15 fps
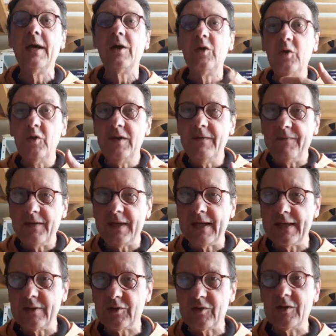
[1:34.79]

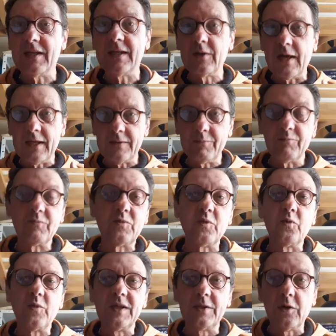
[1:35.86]
unification, and
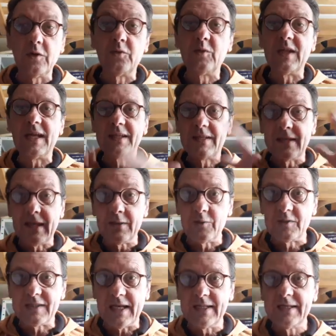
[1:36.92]
to return to that
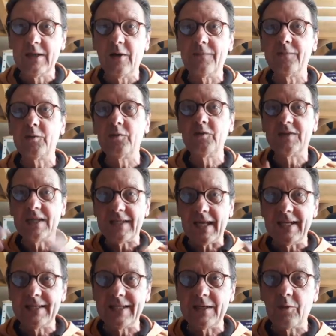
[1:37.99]
understanding of truth, that
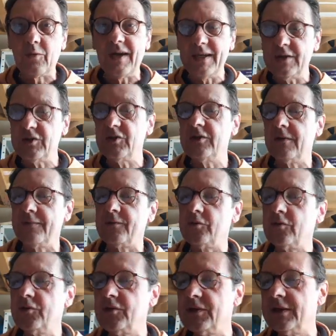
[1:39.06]
integration of
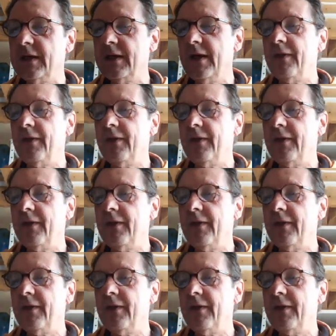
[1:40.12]
truth.